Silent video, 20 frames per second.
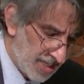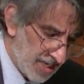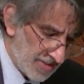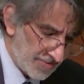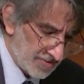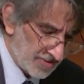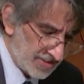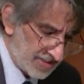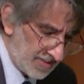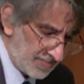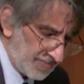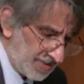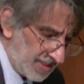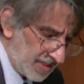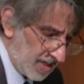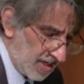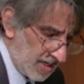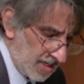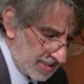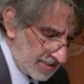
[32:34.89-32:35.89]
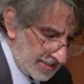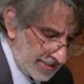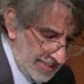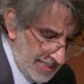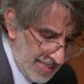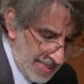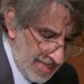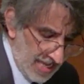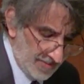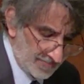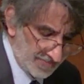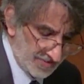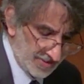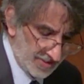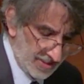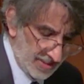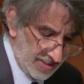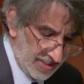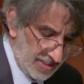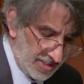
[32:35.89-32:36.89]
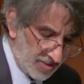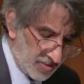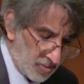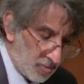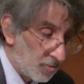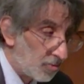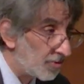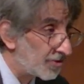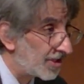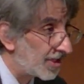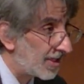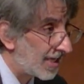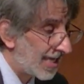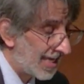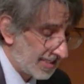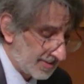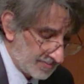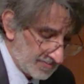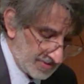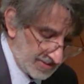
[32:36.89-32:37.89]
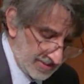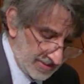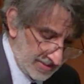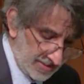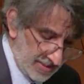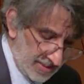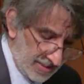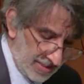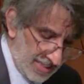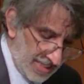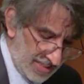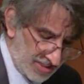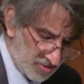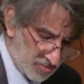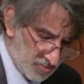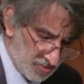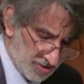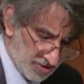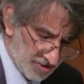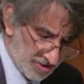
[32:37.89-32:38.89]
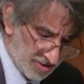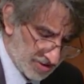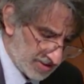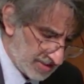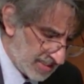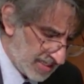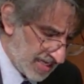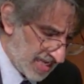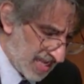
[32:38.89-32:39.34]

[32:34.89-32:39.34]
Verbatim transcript: There's something oddly apt in old Adams's last words.